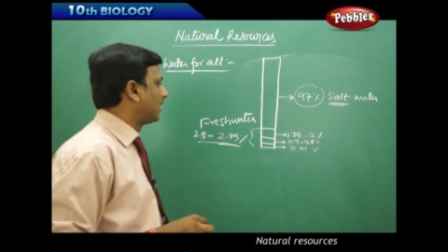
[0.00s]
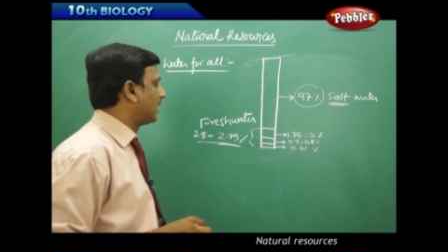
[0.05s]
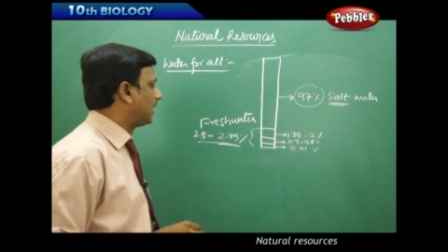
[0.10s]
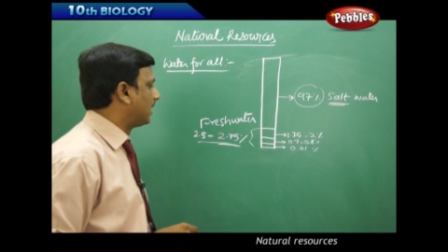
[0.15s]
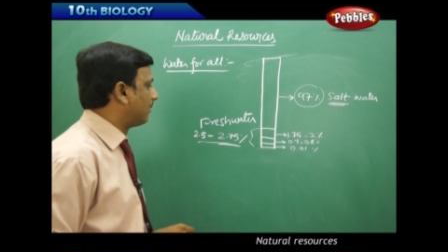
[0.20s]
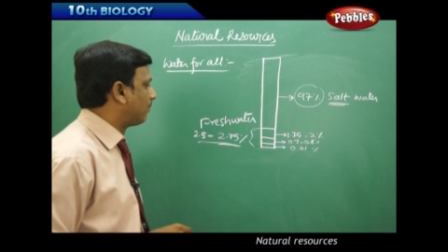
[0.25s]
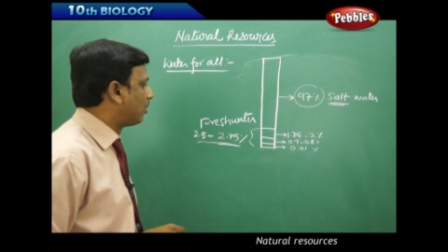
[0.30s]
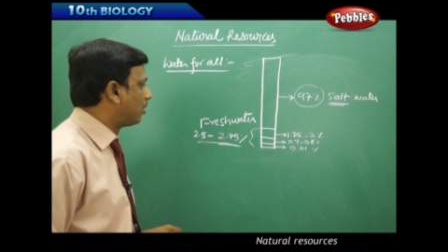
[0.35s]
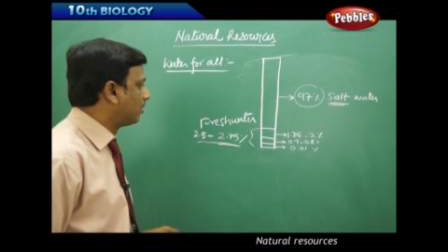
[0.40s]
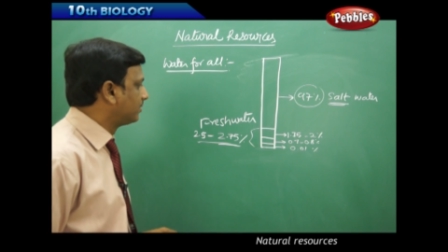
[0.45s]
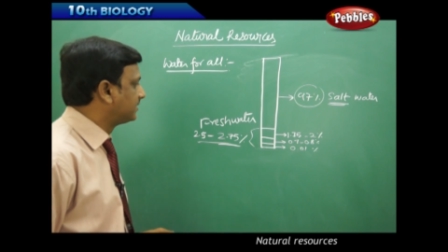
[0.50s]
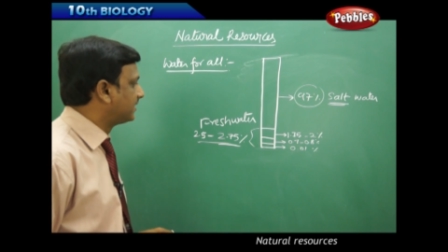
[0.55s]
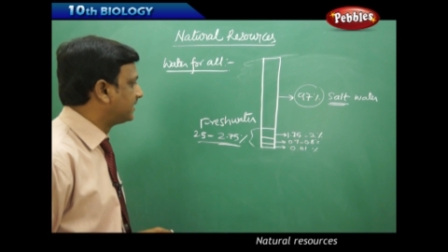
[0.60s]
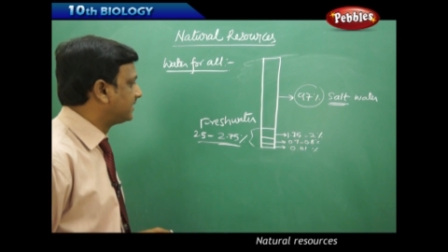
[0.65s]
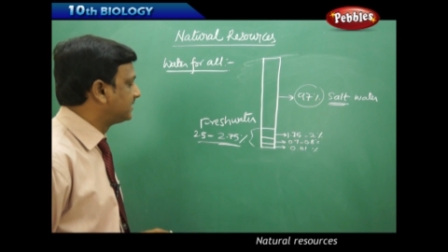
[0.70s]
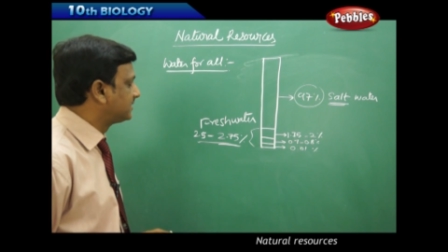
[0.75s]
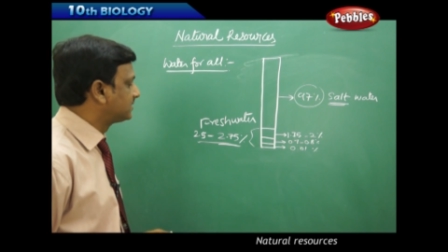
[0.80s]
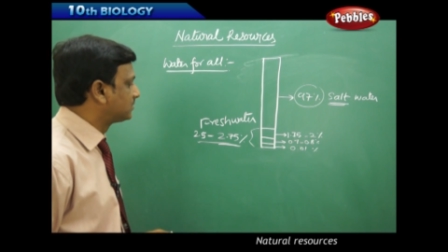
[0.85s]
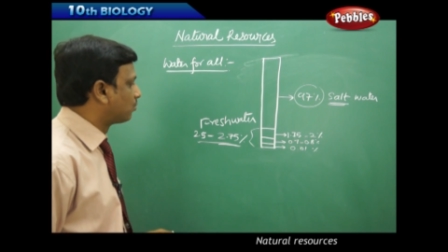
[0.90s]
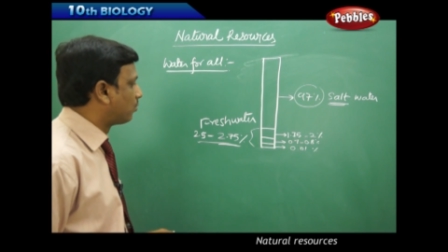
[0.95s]
Among
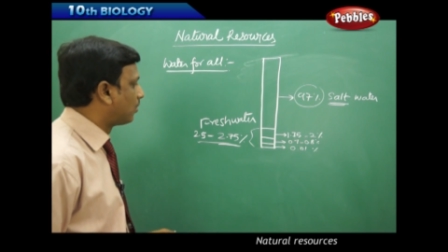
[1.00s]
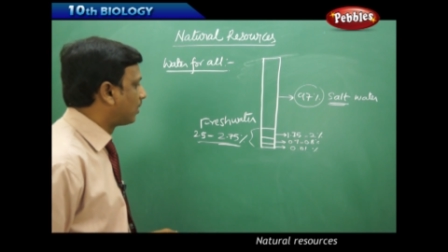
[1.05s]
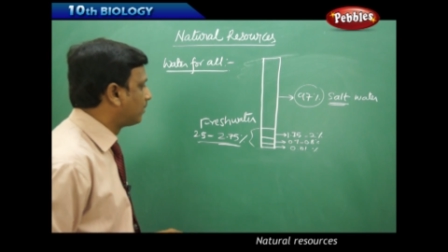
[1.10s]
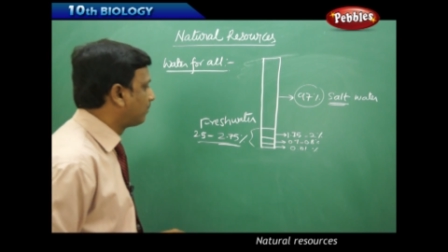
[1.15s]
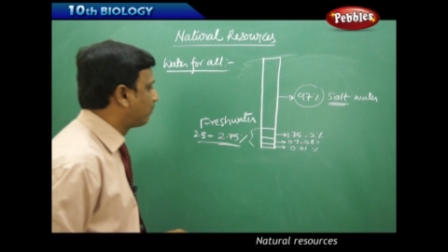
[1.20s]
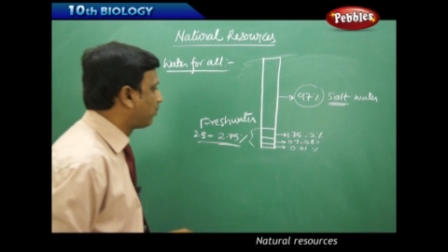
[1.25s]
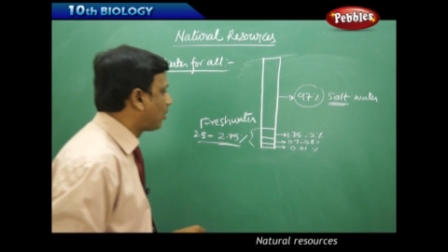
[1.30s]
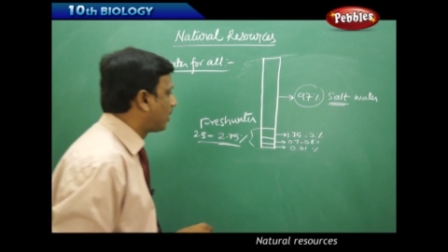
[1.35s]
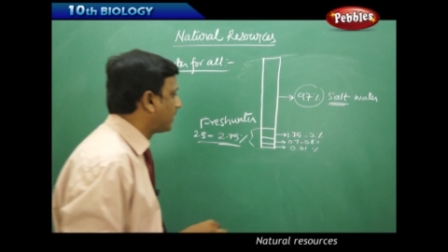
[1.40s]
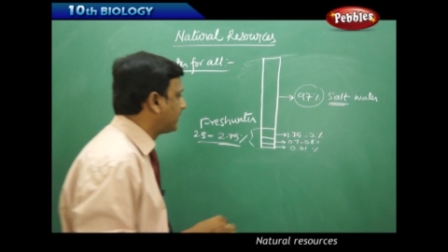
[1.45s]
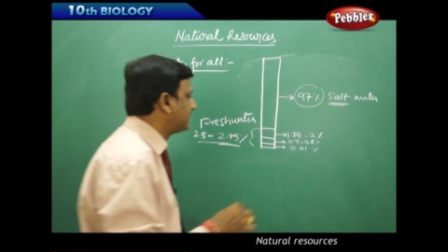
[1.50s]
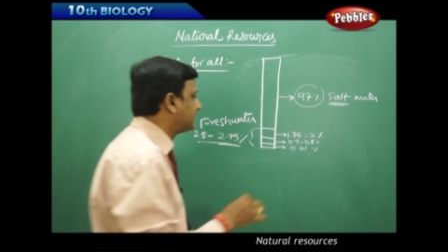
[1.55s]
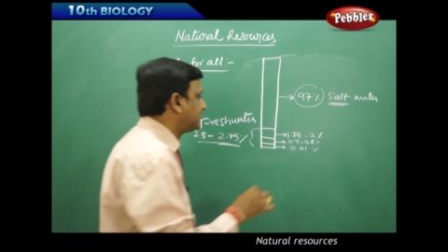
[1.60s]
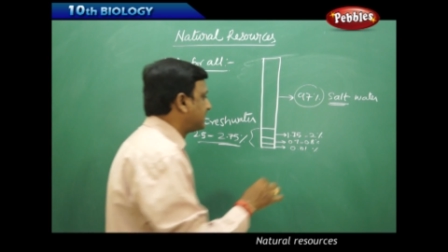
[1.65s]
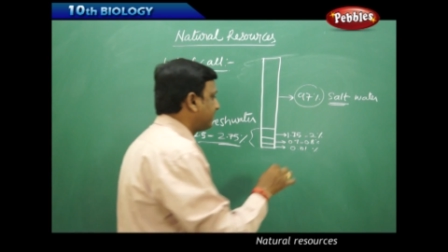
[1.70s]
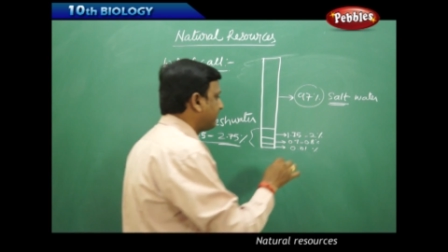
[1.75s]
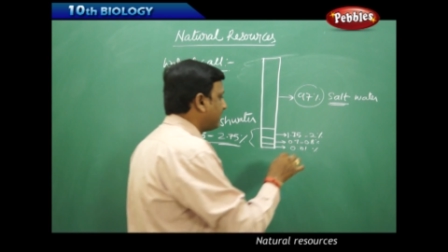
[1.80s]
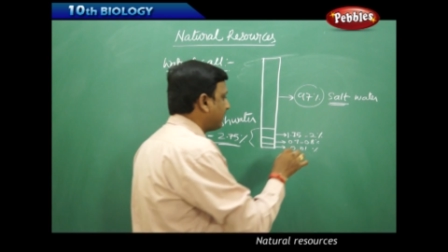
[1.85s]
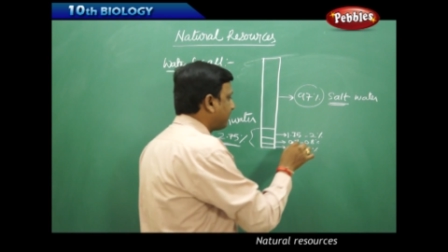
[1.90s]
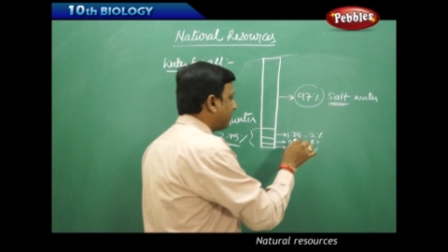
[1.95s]
these, one point
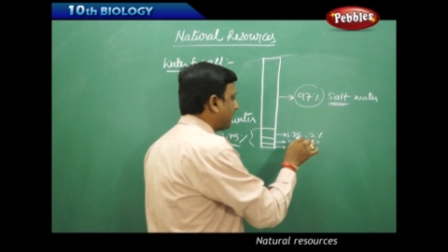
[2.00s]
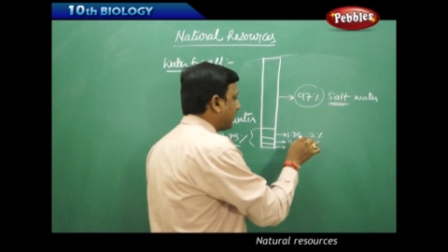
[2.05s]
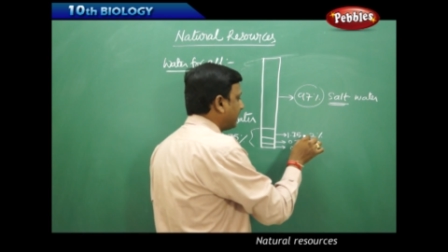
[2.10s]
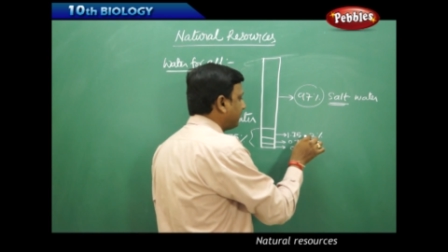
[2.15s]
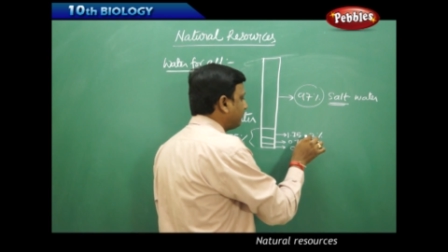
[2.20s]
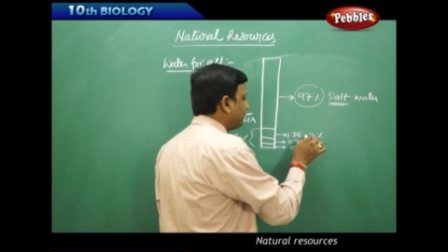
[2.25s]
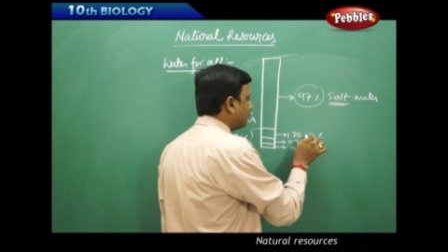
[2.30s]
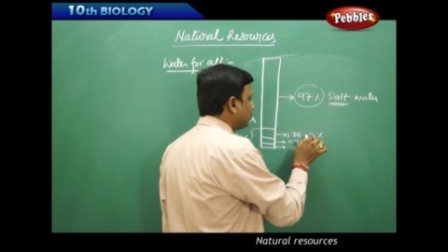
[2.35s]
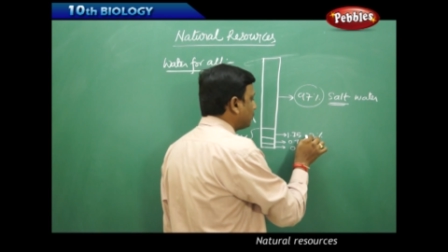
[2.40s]
seven five